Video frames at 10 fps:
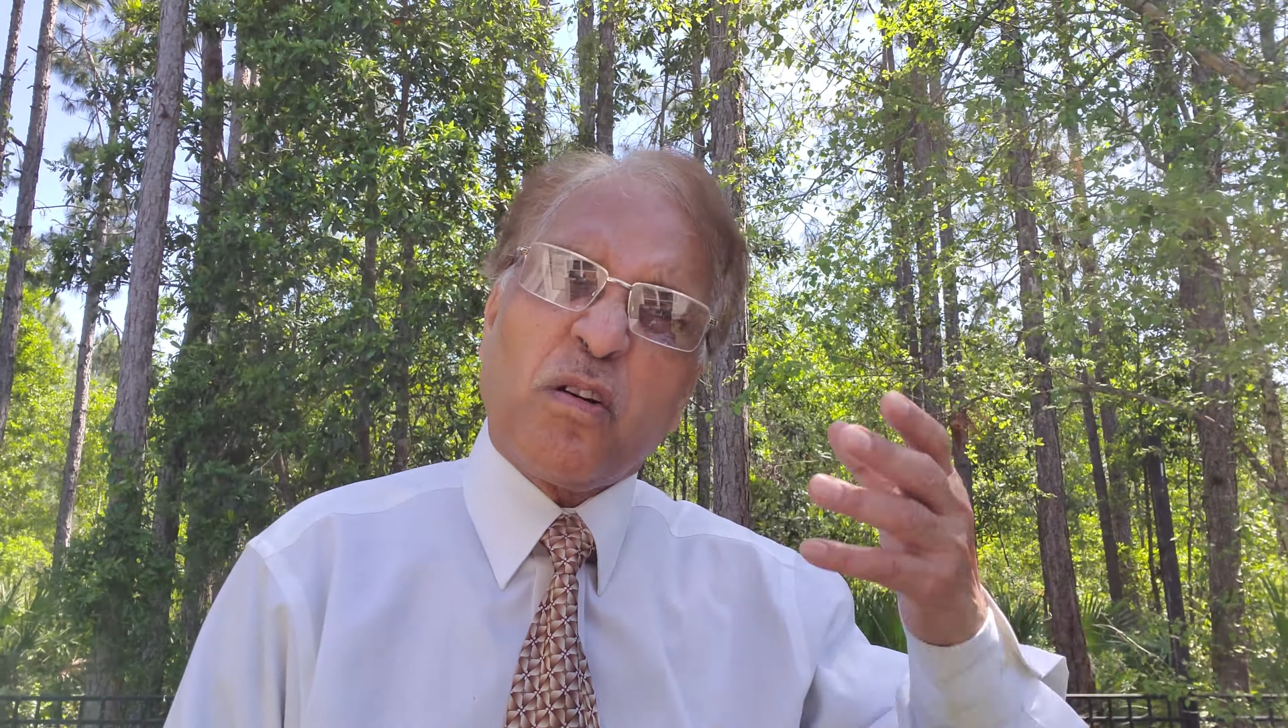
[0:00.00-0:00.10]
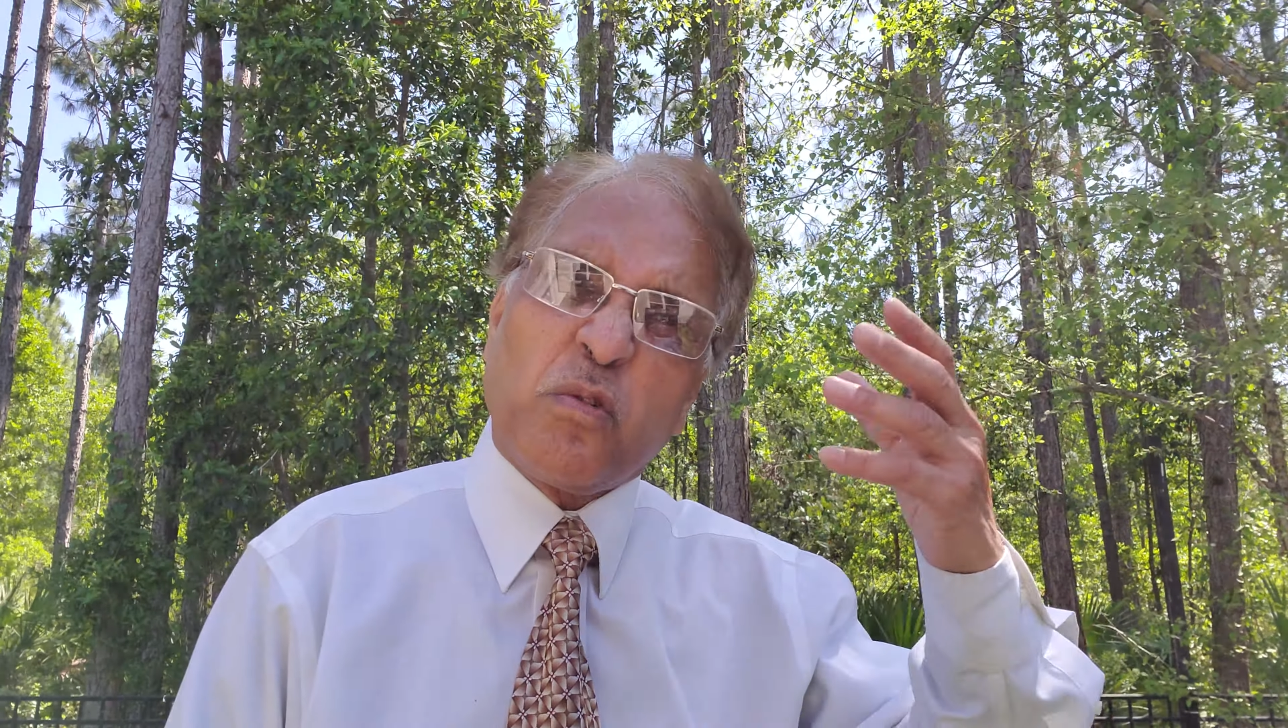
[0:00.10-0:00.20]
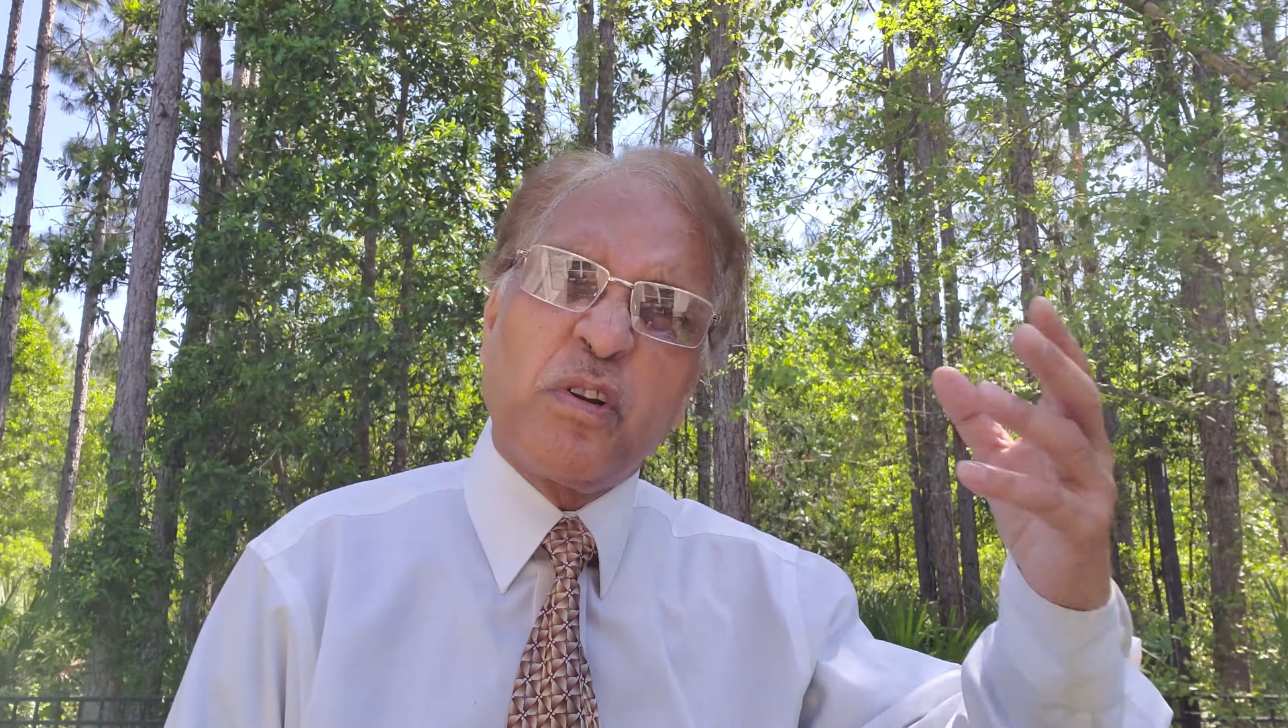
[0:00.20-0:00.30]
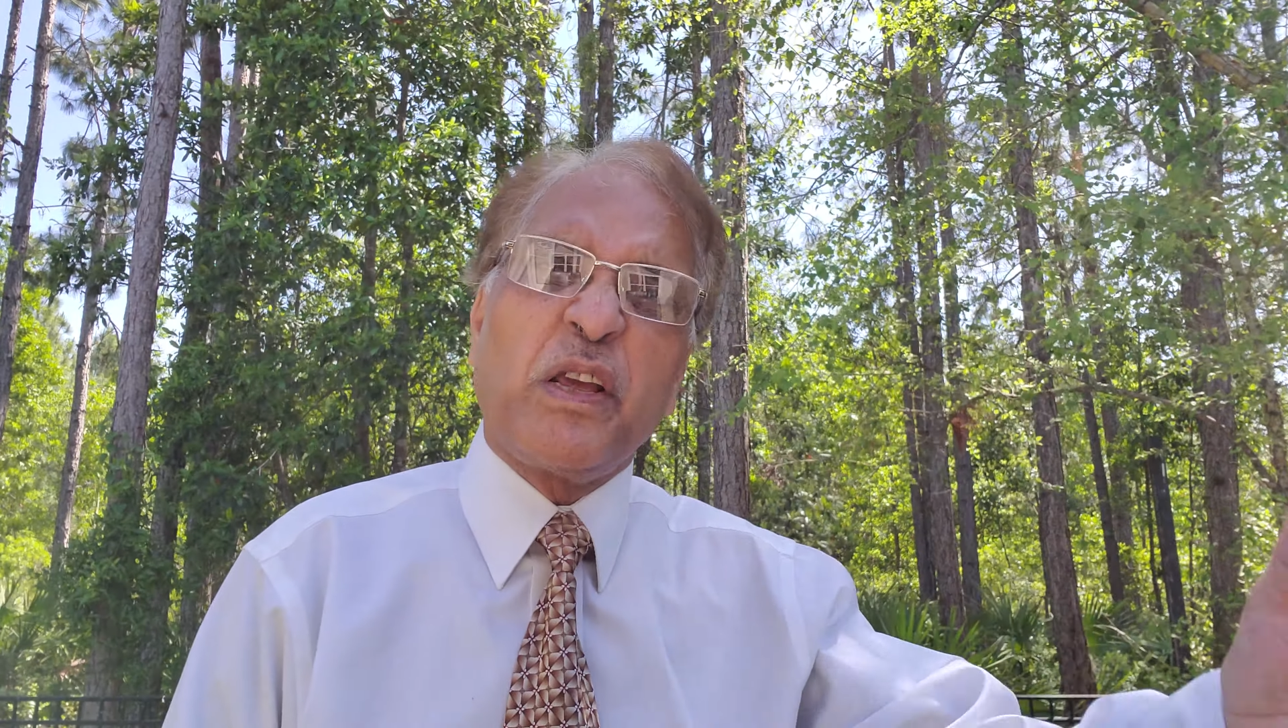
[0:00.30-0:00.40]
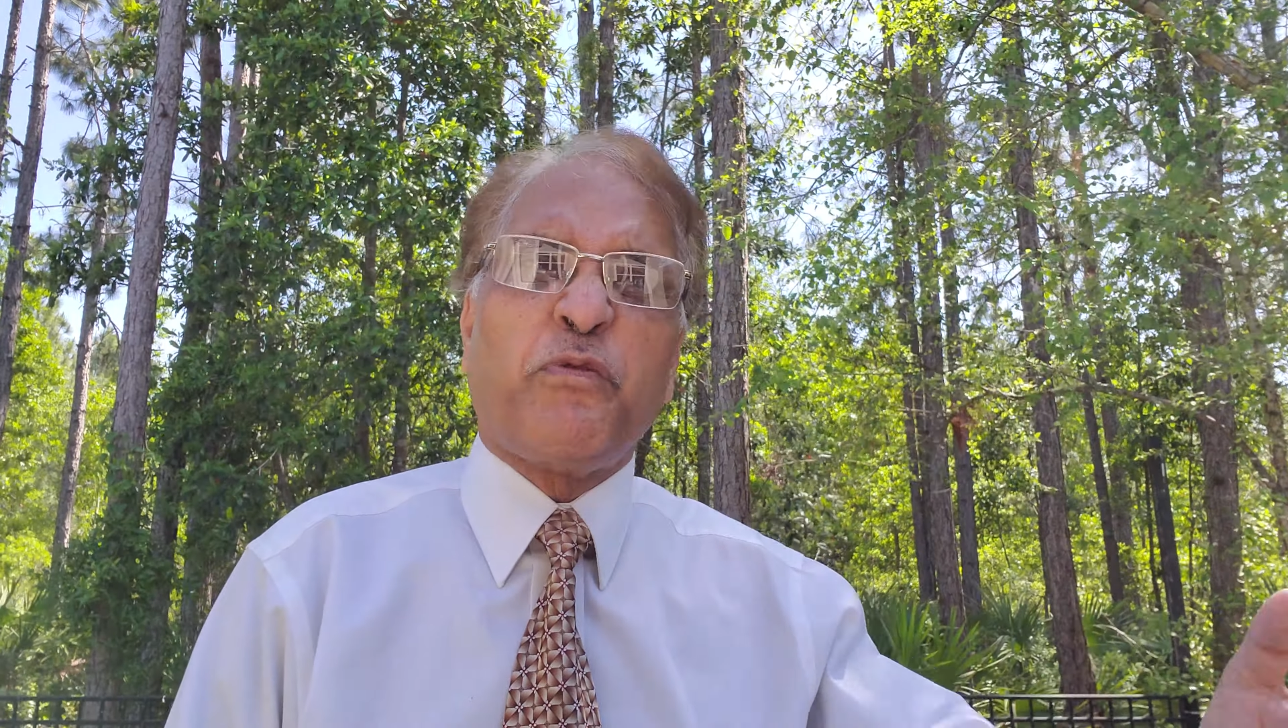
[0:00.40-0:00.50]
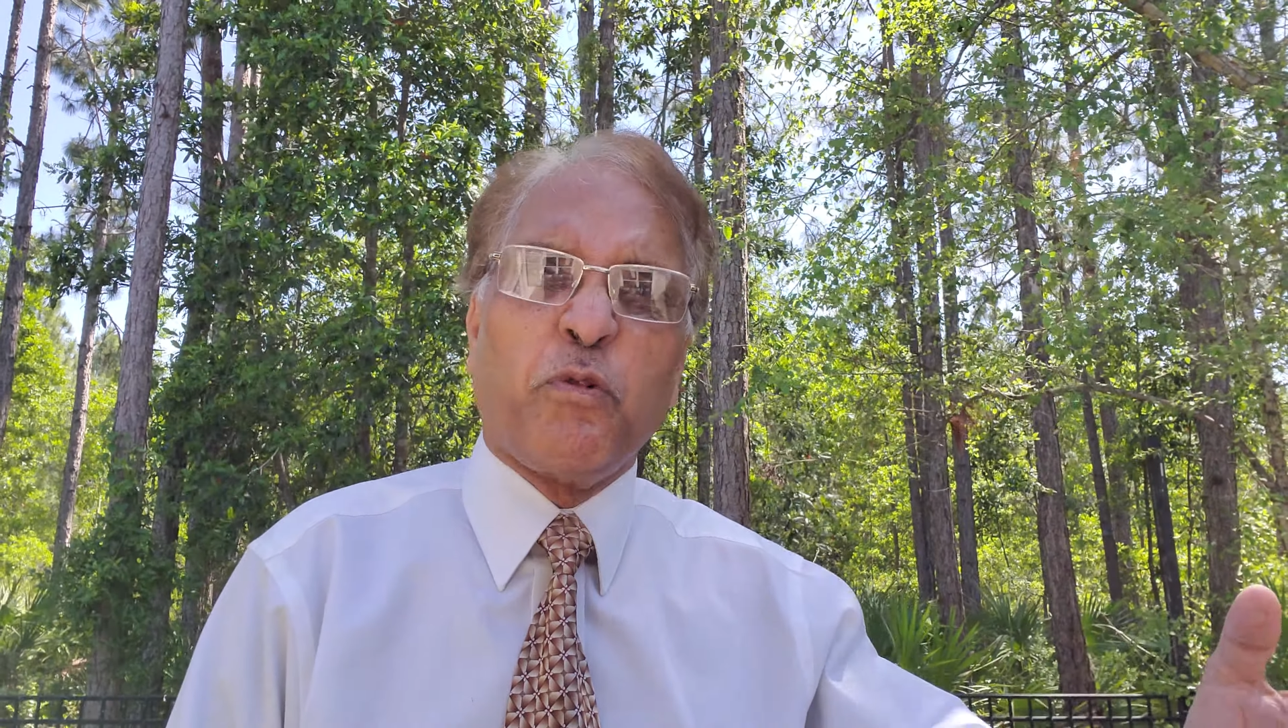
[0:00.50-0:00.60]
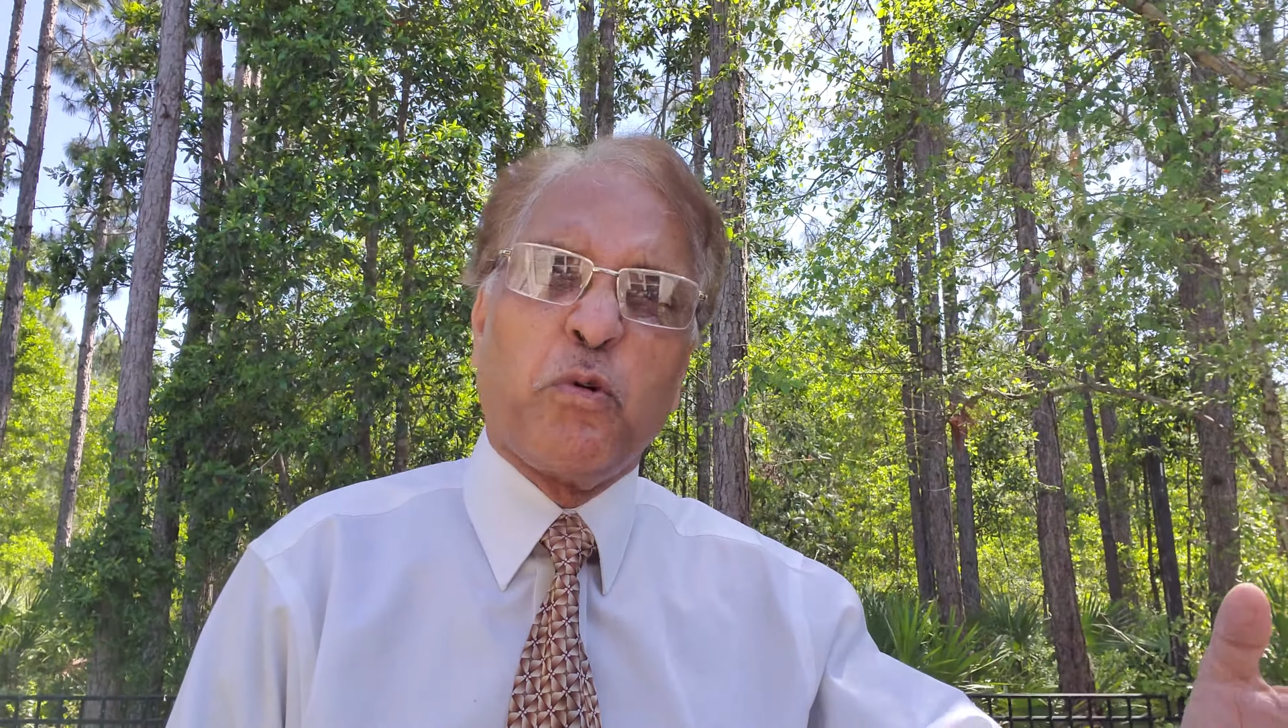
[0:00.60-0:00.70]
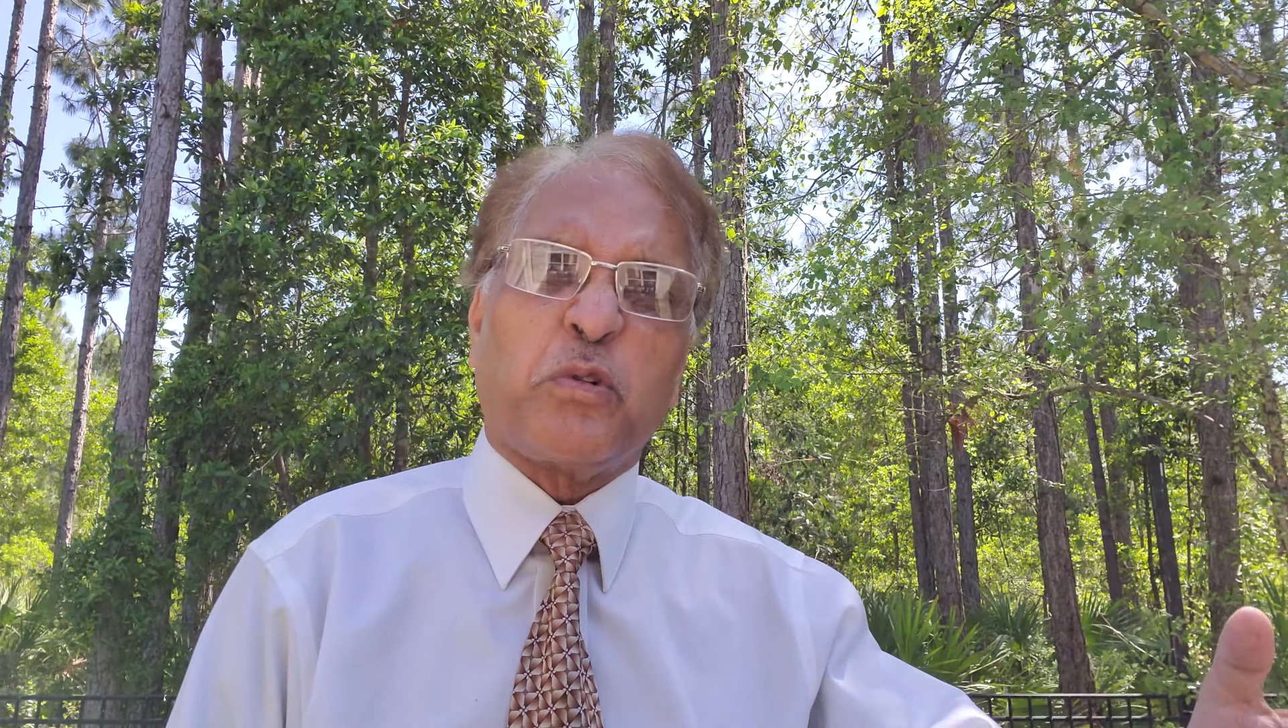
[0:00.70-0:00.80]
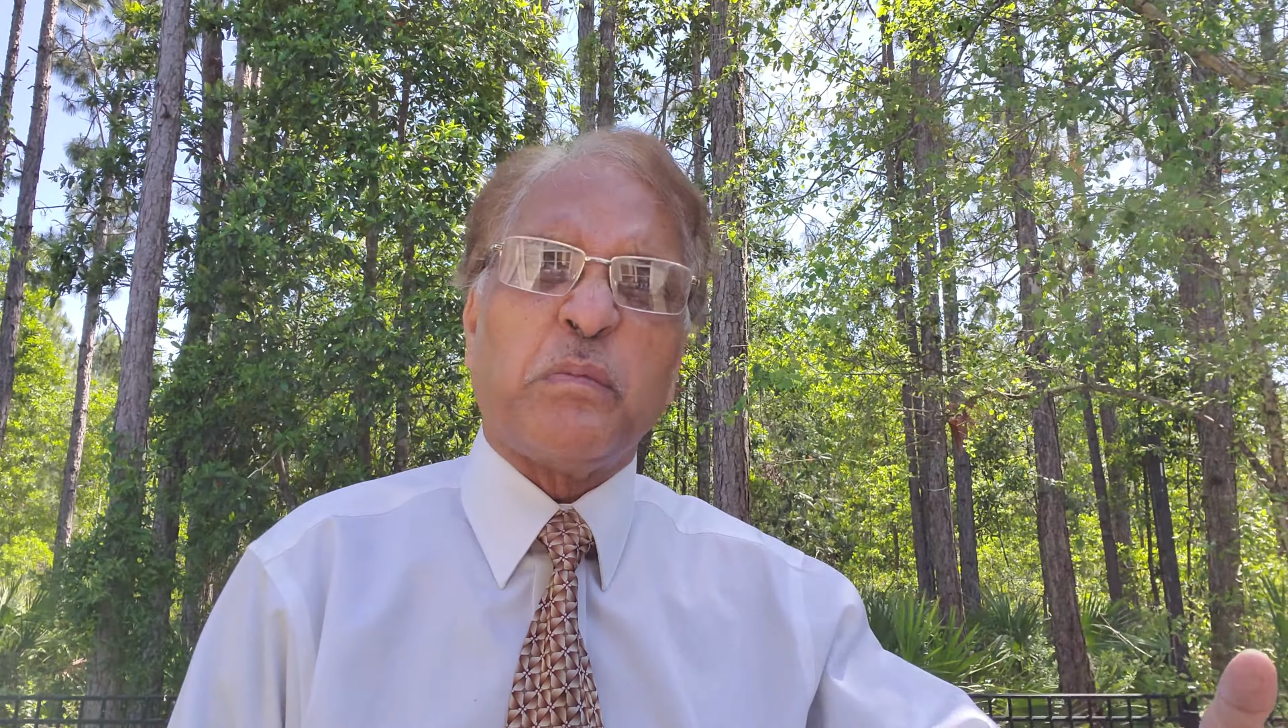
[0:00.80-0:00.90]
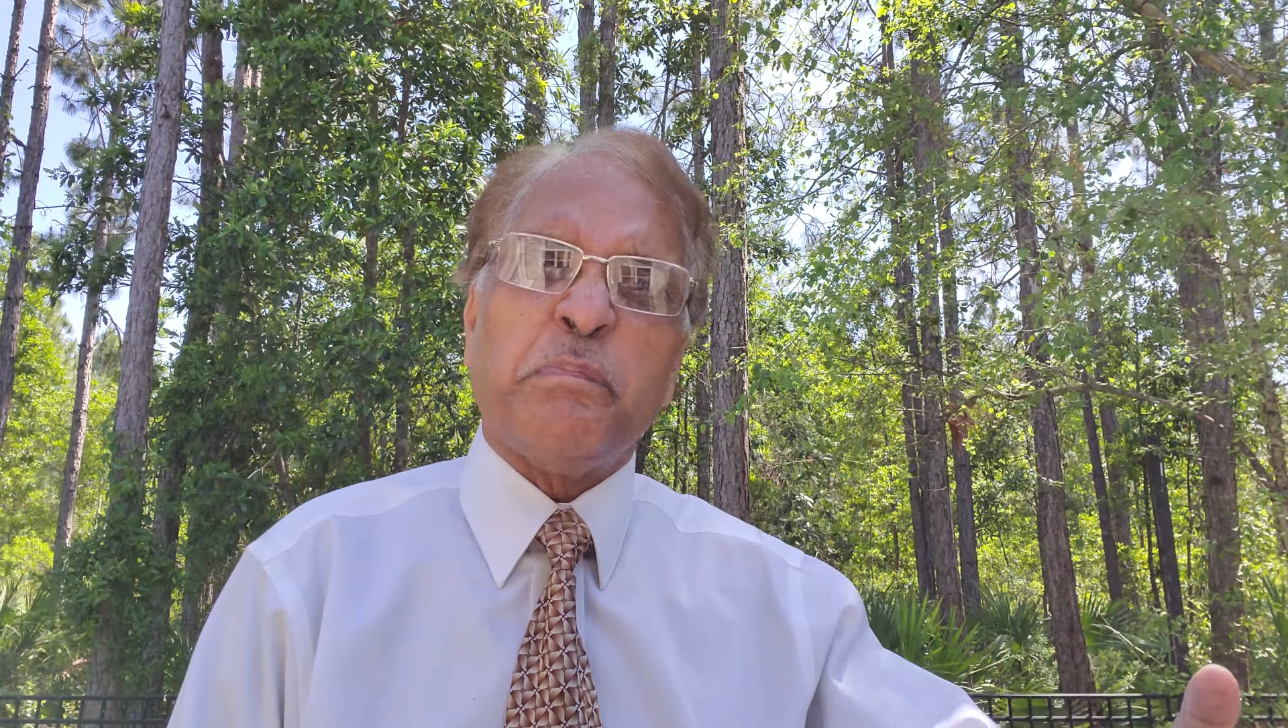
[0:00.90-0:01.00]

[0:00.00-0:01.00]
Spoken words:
only food,